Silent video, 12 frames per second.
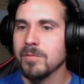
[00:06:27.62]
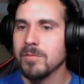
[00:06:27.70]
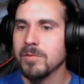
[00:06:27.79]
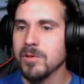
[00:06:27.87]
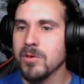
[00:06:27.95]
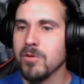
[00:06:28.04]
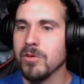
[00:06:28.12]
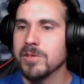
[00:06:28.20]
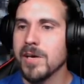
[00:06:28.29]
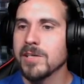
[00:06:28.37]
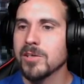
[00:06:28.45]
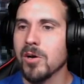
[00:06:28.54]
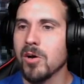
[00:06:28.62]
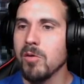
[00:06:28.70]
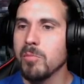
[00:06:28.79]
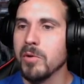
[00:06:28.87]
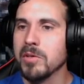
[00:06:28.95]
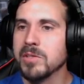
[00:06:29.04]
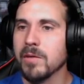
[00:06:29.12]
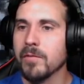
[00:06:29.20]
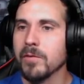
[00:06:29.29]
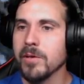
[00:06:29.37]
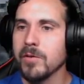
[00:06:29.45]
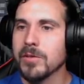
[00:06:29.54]
Dude, these guys are all built different.
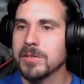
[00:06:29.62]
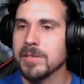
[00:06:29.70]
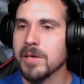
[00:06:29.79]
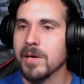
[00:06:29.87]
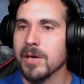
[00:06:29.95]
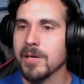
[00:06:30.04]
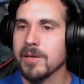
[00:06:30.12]
Look at this guy.